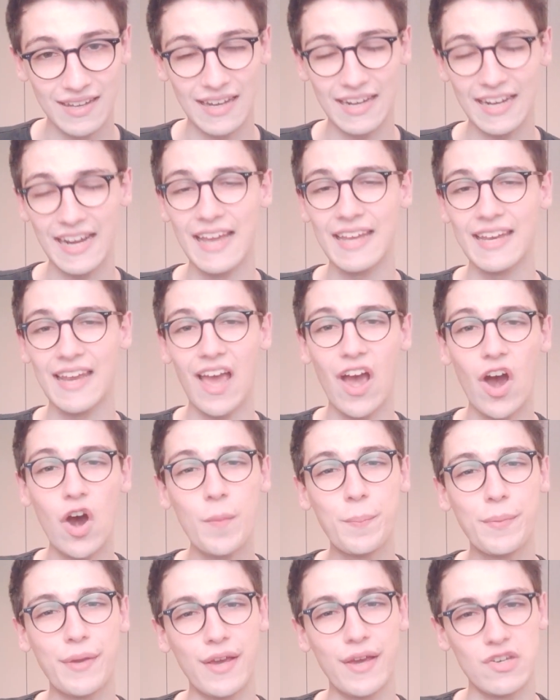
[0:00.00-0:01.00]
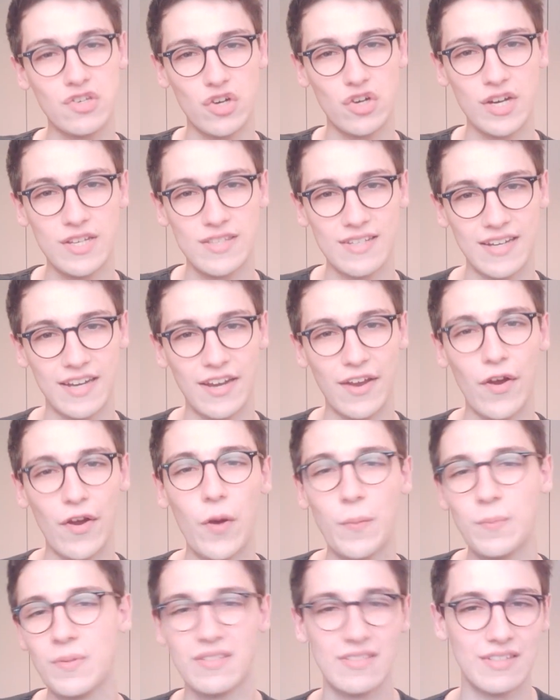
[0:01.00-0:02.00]
Again, hope you enjoyed and I
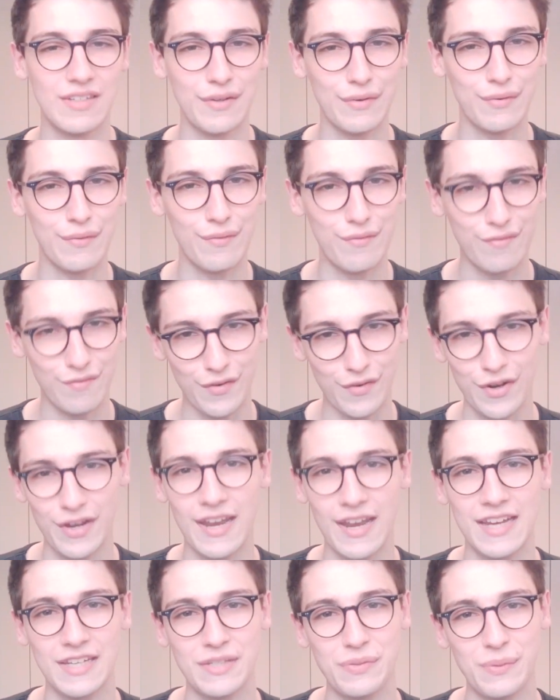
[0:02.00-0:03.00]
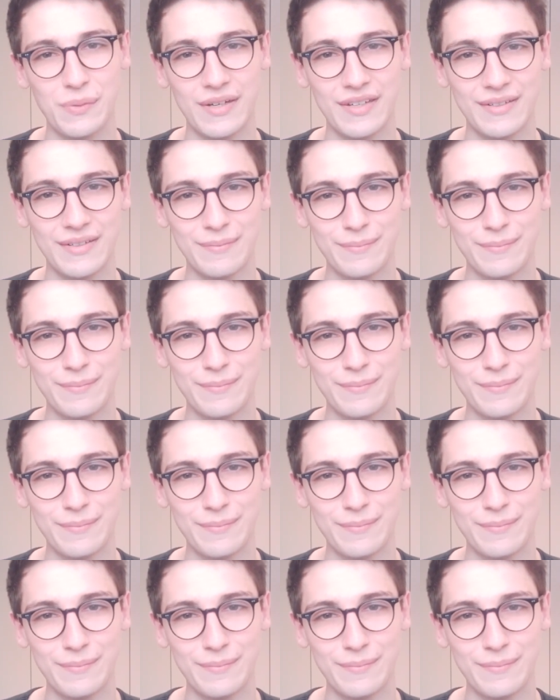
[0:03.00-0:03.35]
hope to see you for the next one.